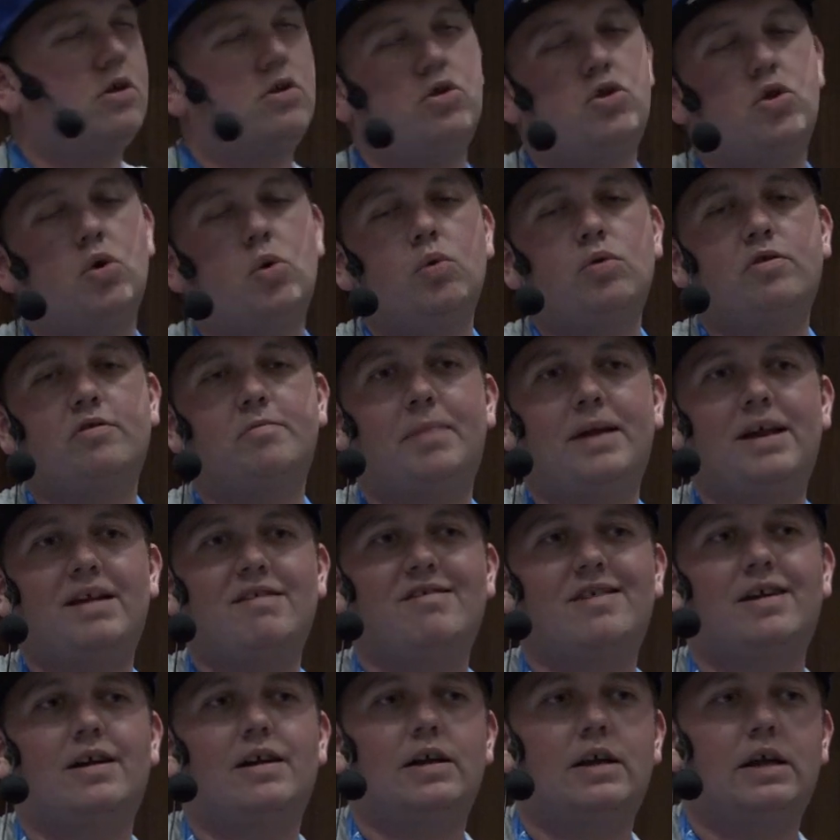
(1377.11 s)
those
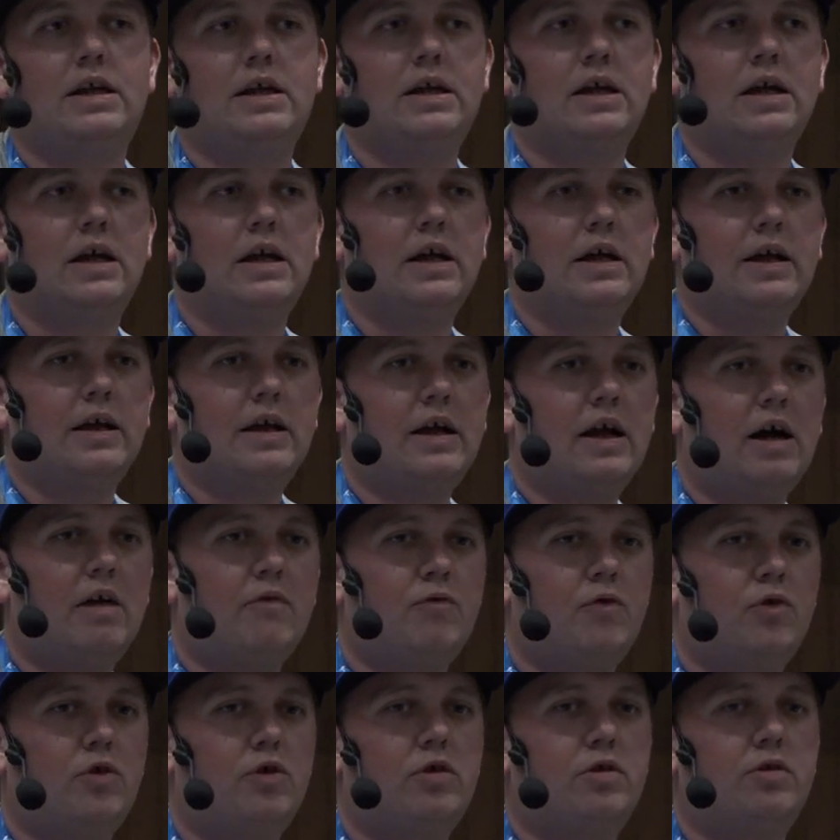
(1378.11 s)
basically
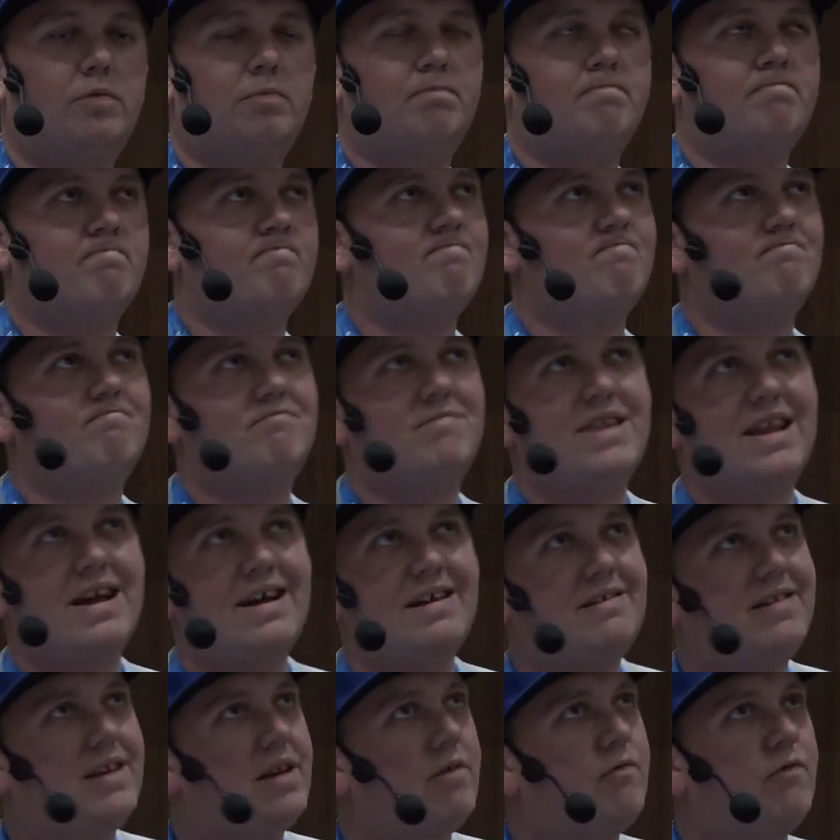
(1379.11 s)
cover
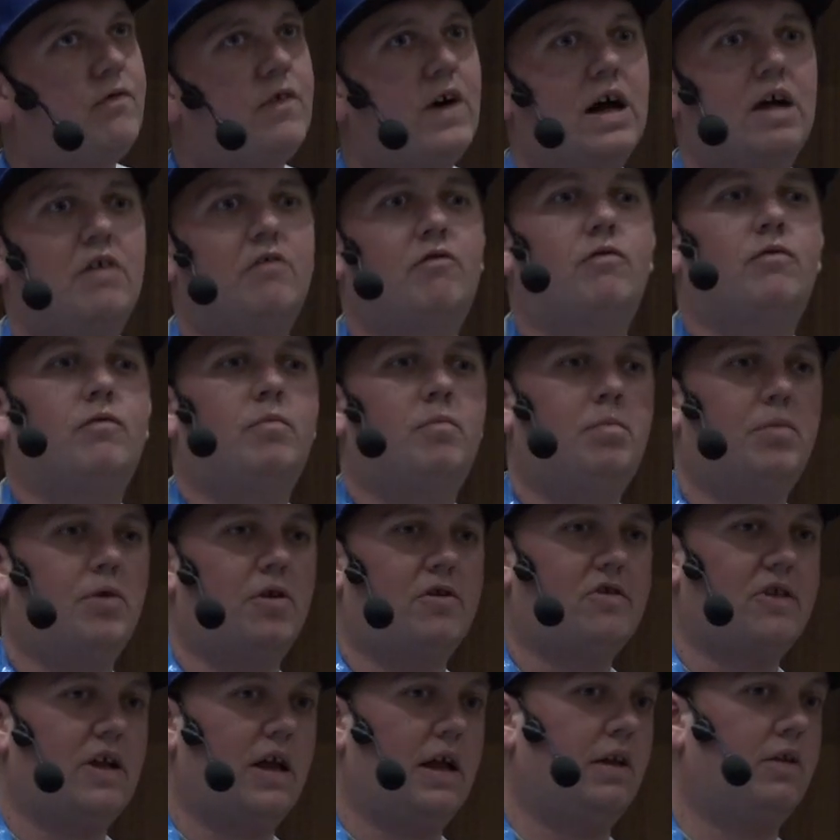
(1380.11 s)

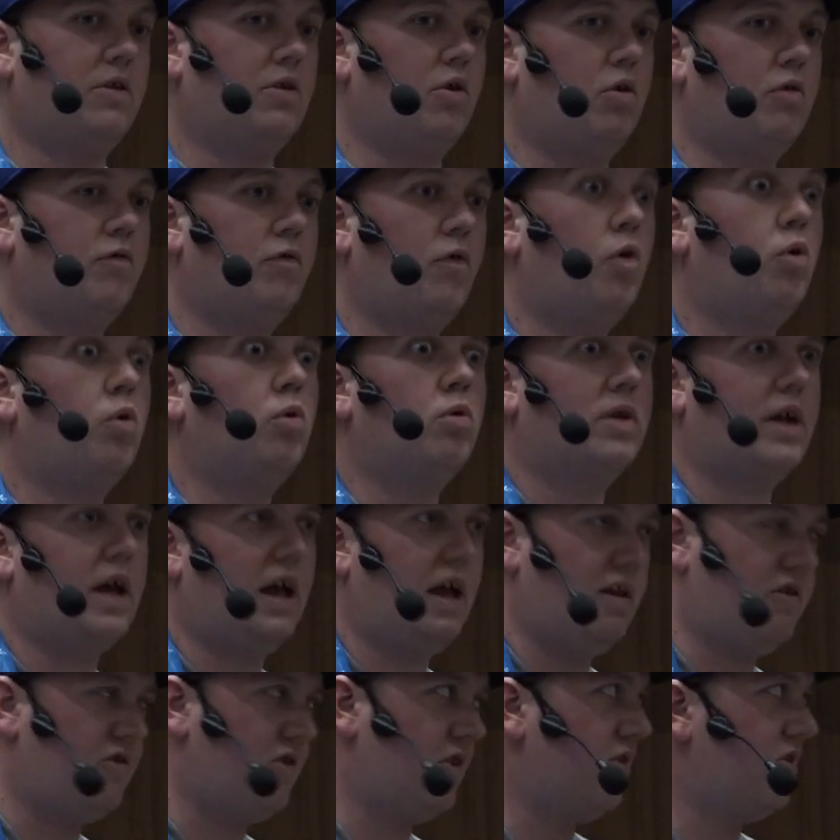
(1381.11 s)
95% of all
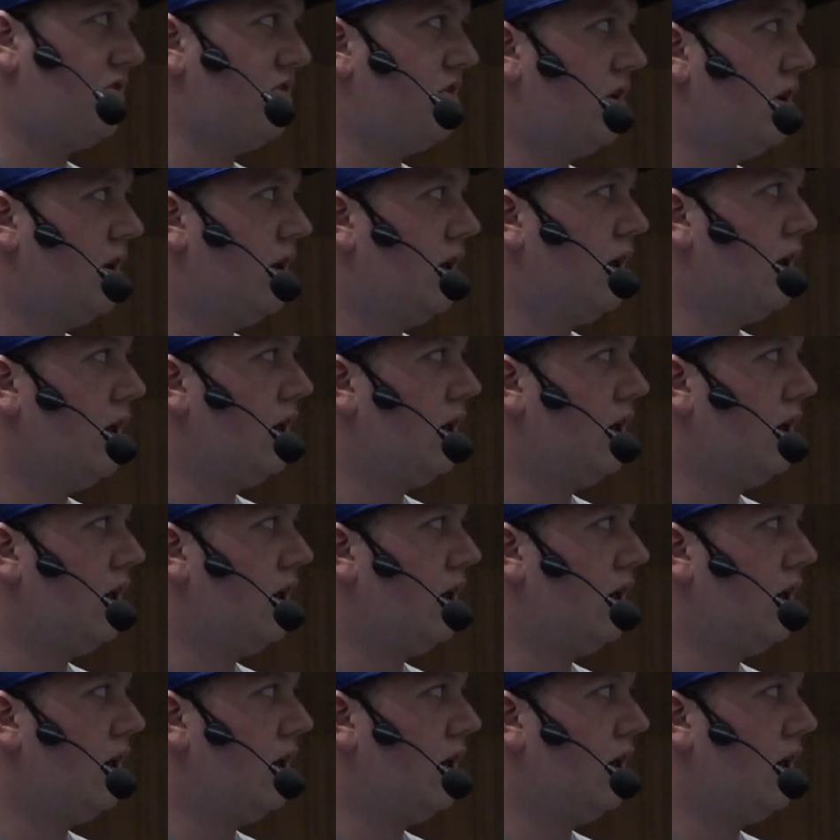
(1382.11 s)
cases.